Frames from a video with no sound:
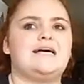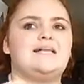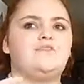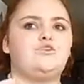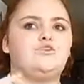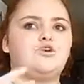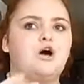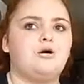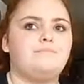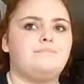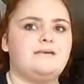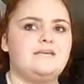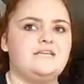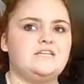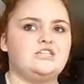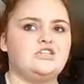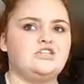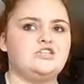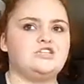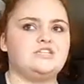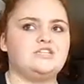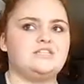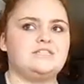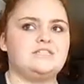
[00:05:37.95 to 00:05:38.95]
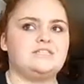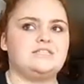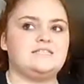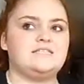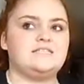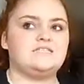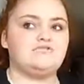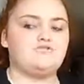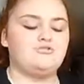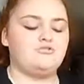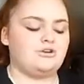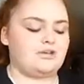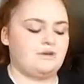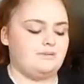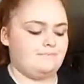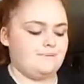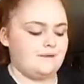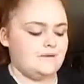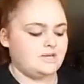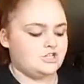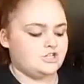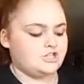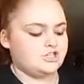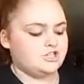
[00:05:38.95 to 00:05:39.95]
I look on Pinterest to look at
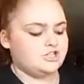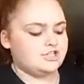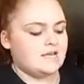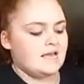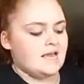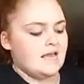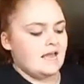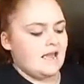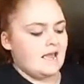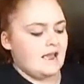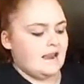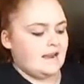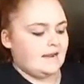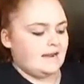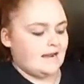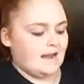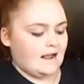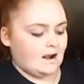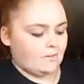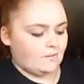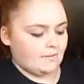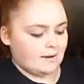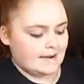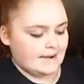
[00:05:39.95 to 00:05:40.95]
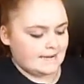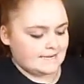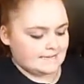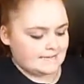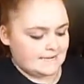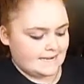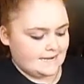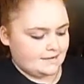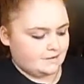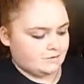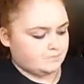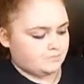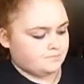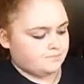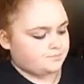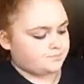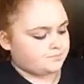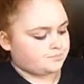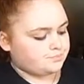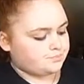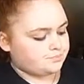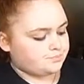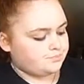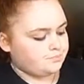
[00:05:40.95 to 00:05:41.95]
pictures, and I write down
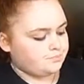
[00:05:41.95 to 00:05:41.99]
